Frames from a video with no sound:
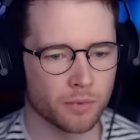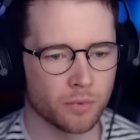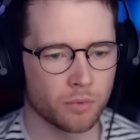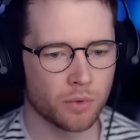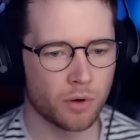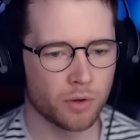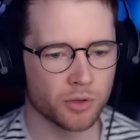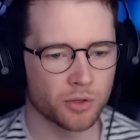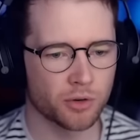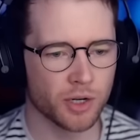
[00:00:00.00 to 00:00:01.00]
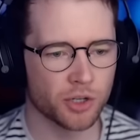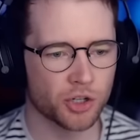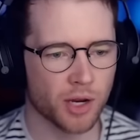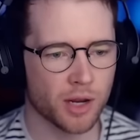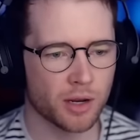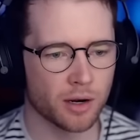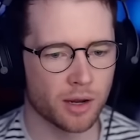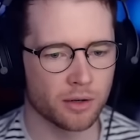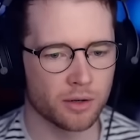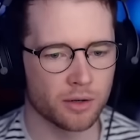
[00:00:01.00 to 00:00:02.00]
Whoa, the screen is shaking
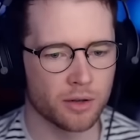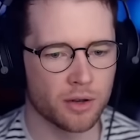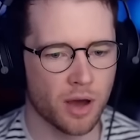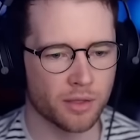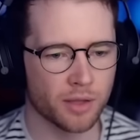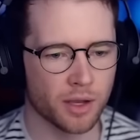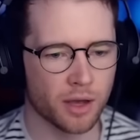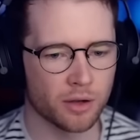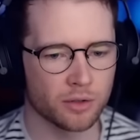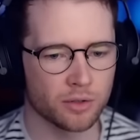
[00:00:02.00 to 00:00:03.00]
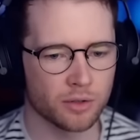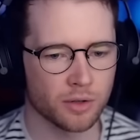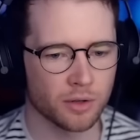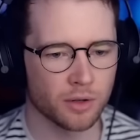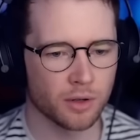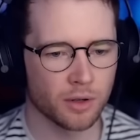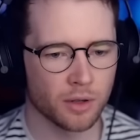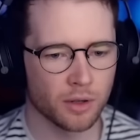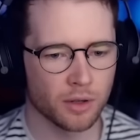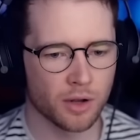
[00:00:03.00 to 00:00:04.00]
like nothing else.
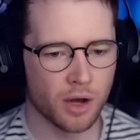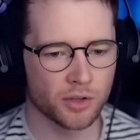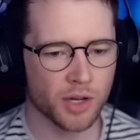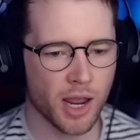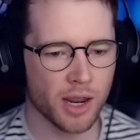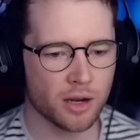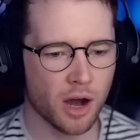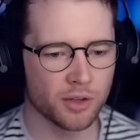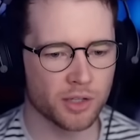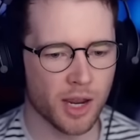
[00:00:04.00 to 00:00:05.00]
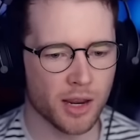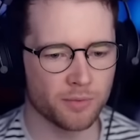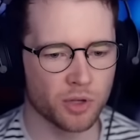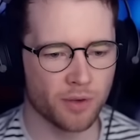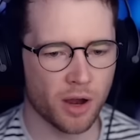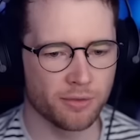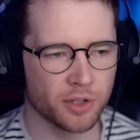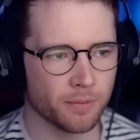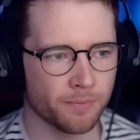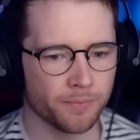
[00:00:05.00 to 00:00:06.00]
Can't see. Can't see. Survived.
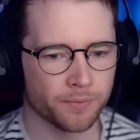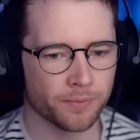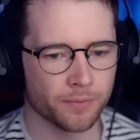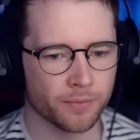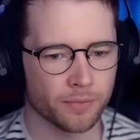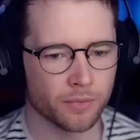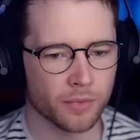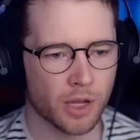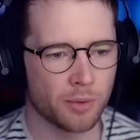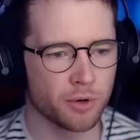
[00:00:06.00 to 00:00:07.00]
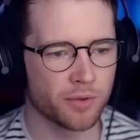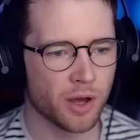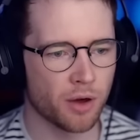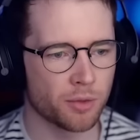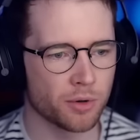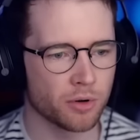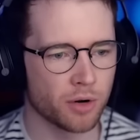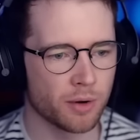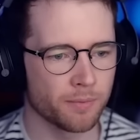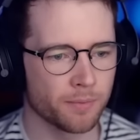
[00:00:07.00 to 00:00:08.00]
How are we doing for health? We doing all right? I